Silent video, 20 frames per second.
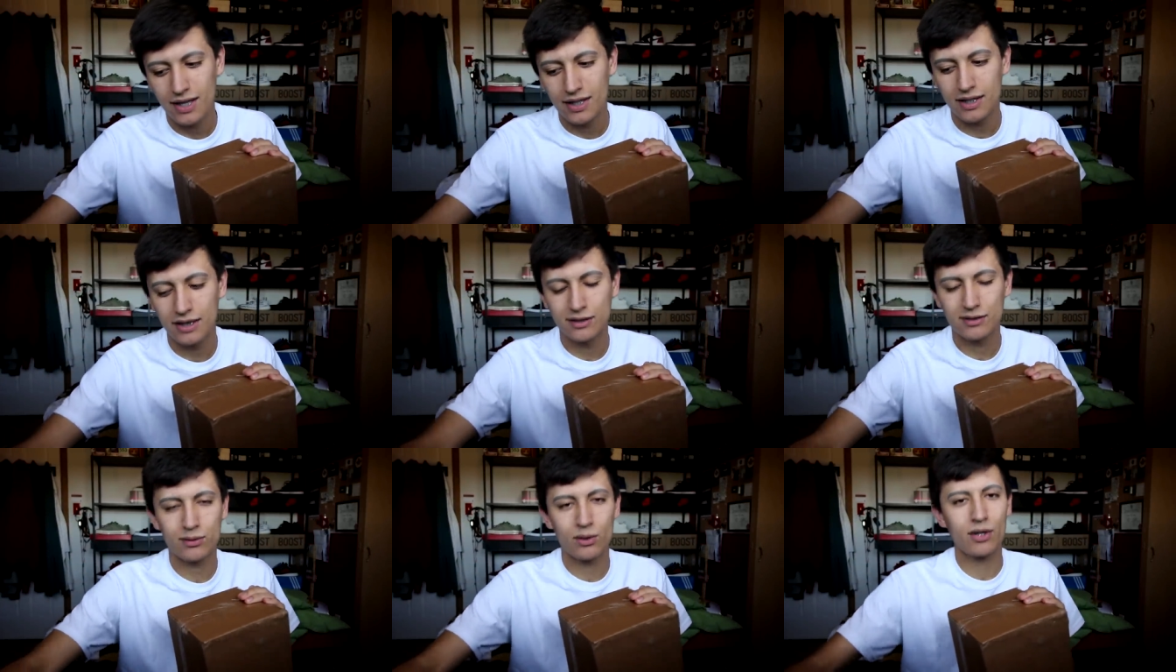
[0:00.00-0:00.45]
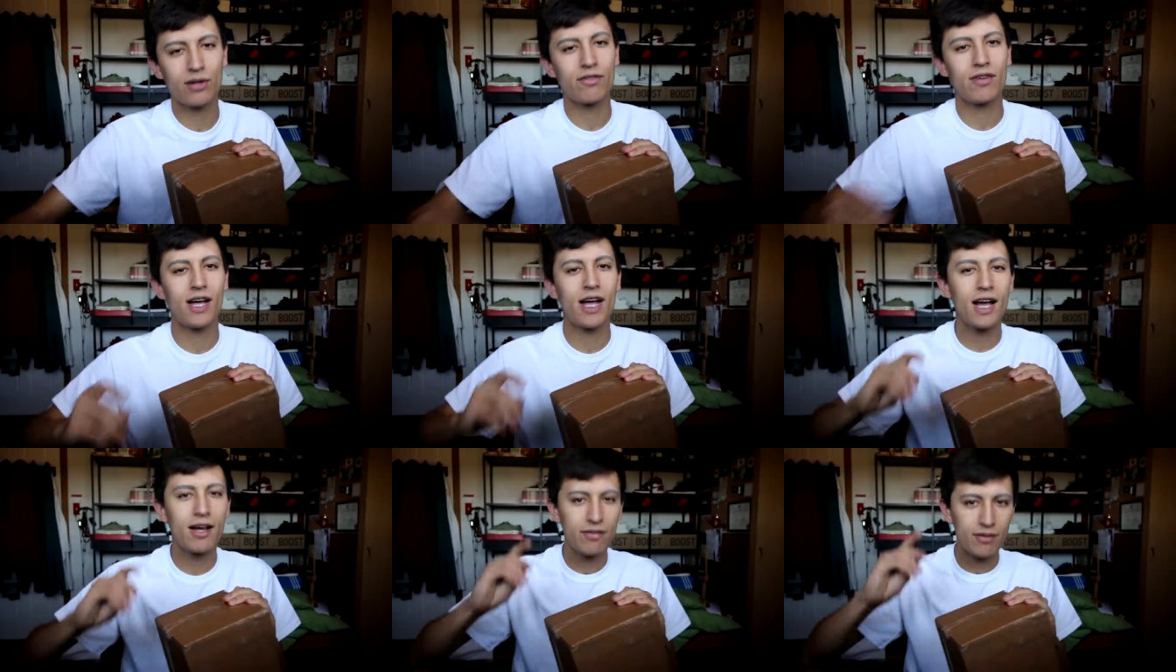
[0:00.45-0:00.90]
These sort of
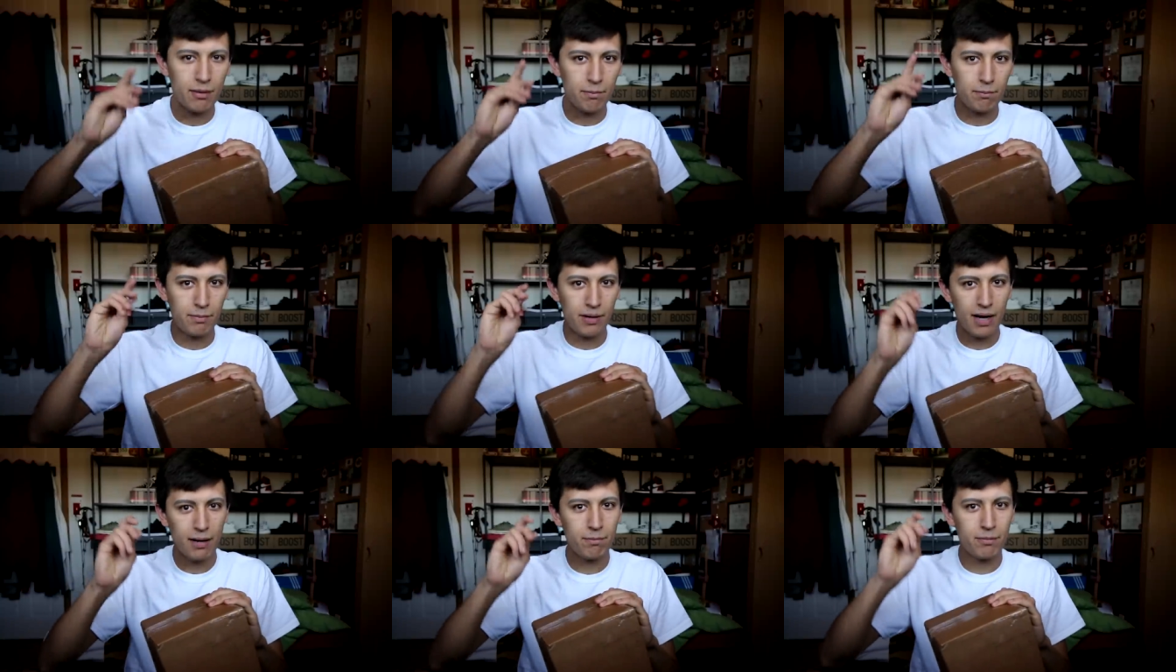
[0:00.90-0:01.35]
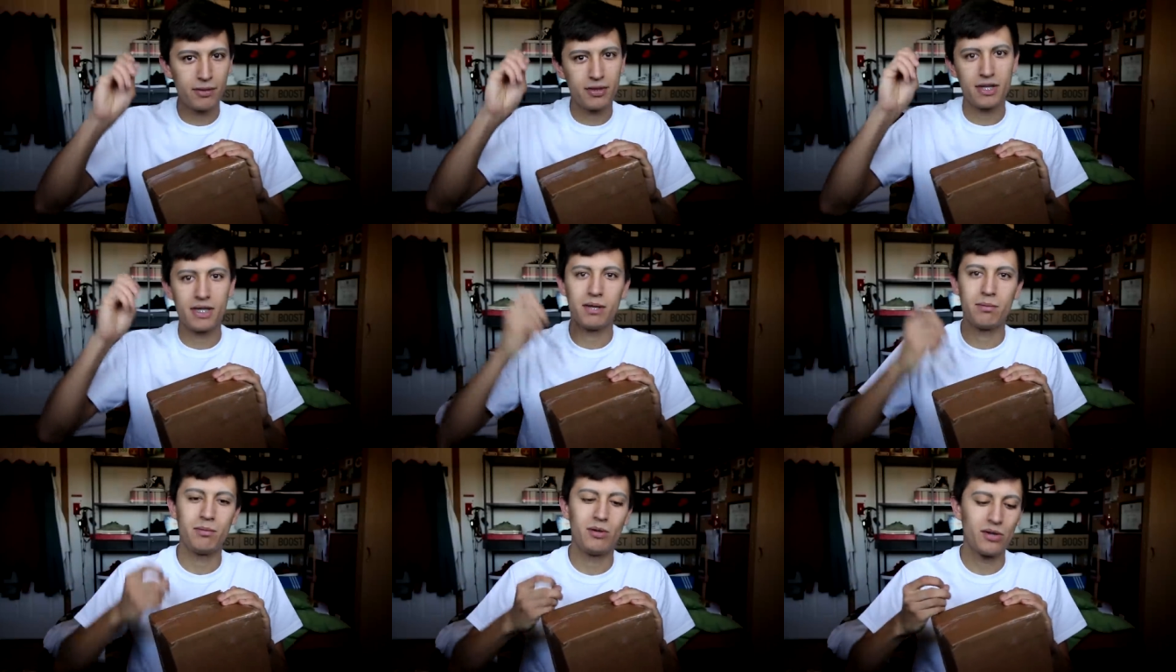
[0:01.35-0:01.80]
have a Bape
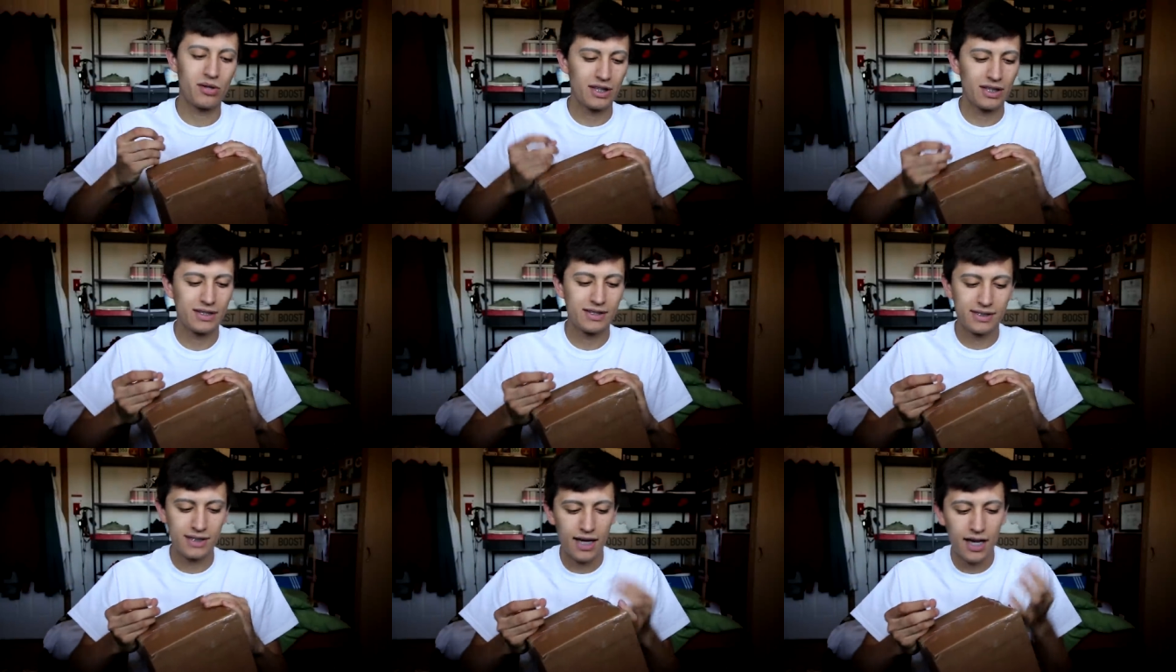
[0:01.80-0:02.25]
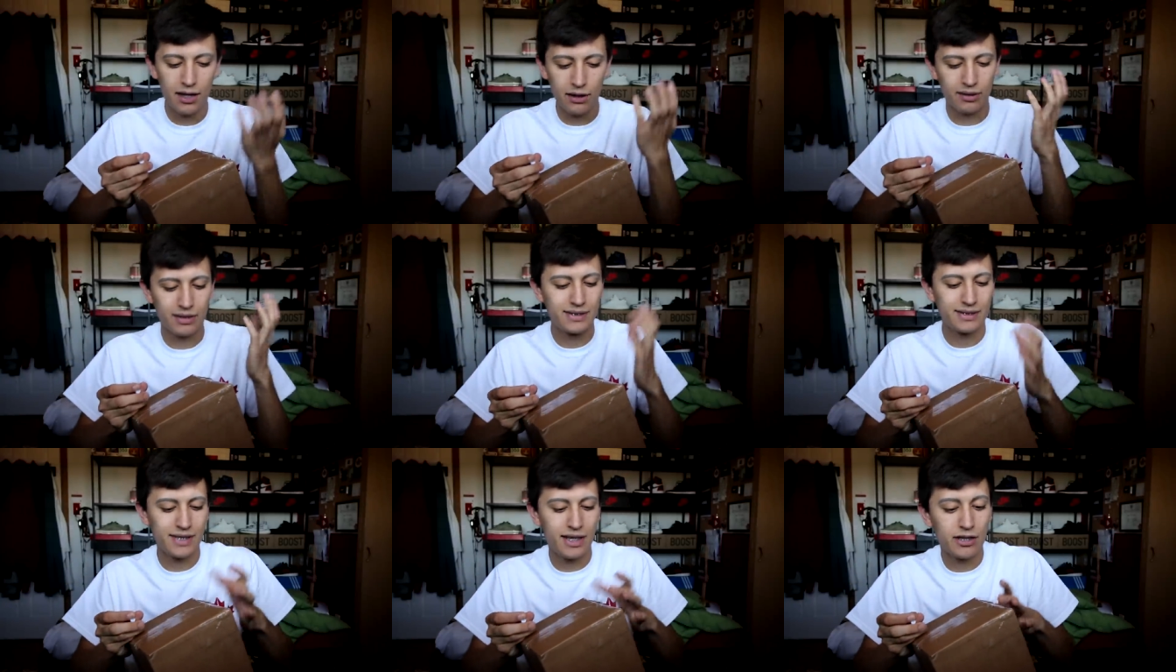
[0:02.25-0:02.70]
theme, you could say. You
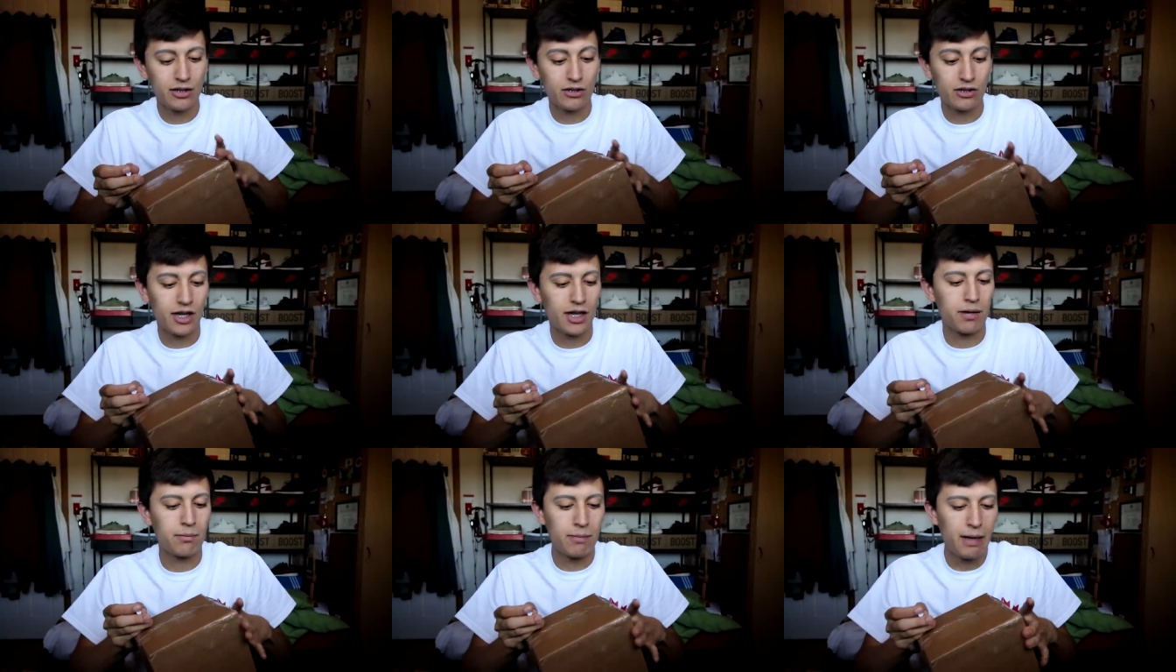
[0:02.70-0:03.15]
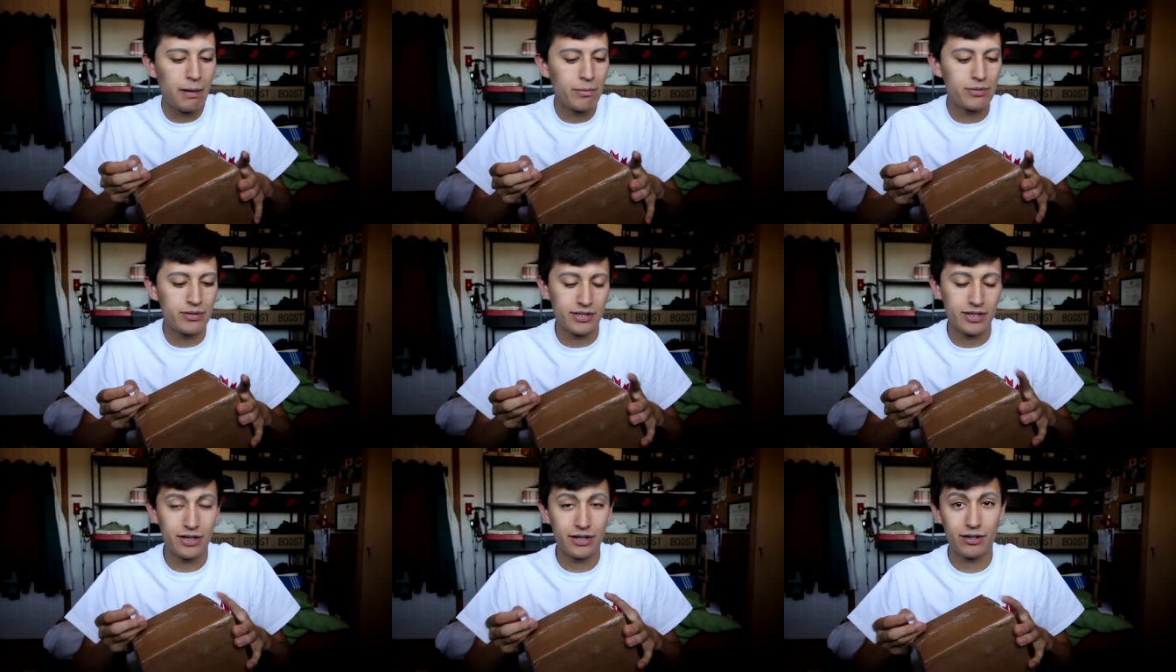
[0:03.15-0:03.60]
could say they're like Bape
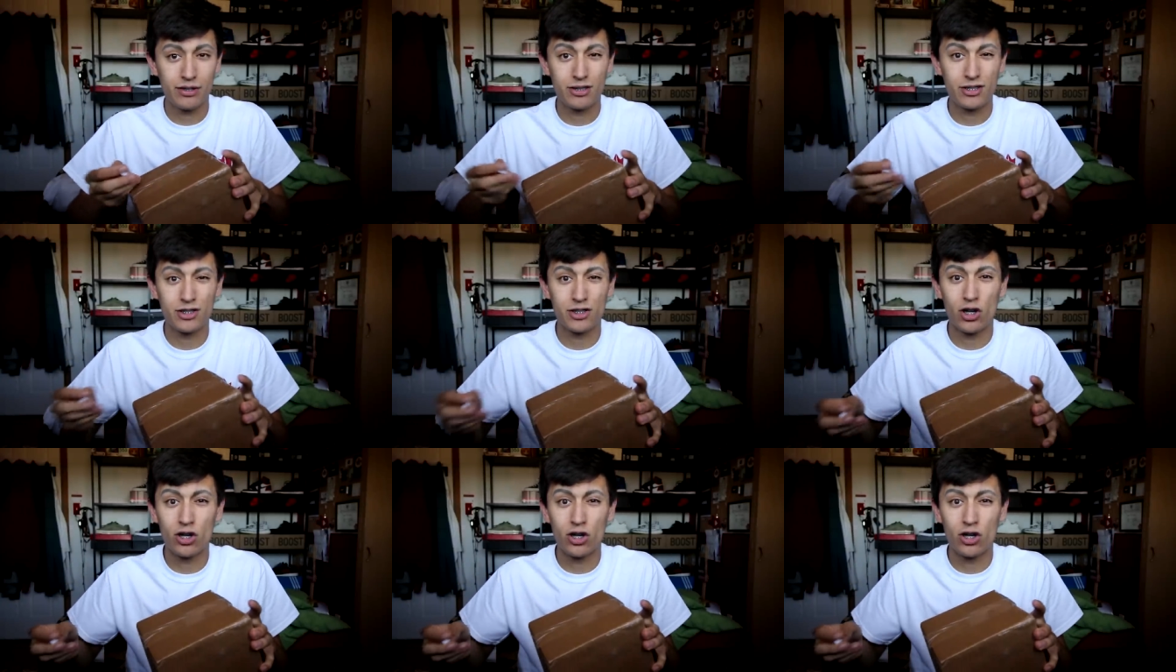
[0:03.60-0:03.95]
sneakers